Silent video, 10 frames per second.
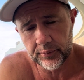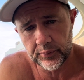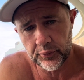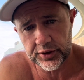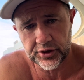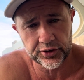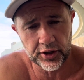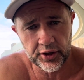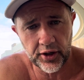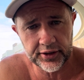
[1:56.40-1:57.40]
which has got
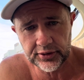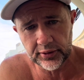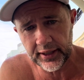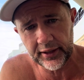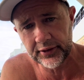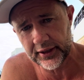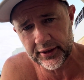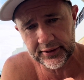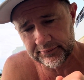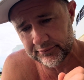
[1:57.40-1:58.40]
a nice little area you
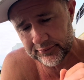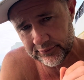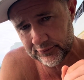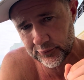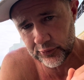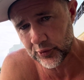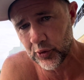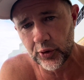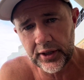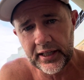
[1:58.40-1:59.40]
can
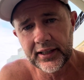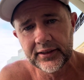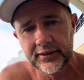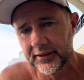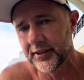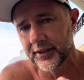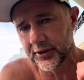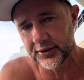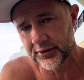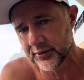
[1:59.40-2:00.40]
hook in, and you can
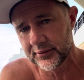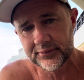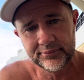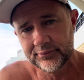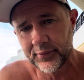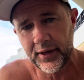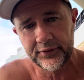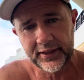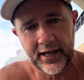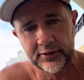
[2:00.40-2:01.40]
just have
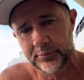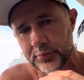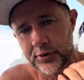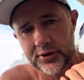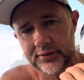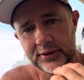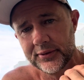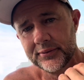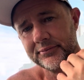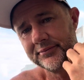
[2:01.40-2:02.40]
the current pushing
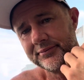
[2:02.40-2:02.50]
you,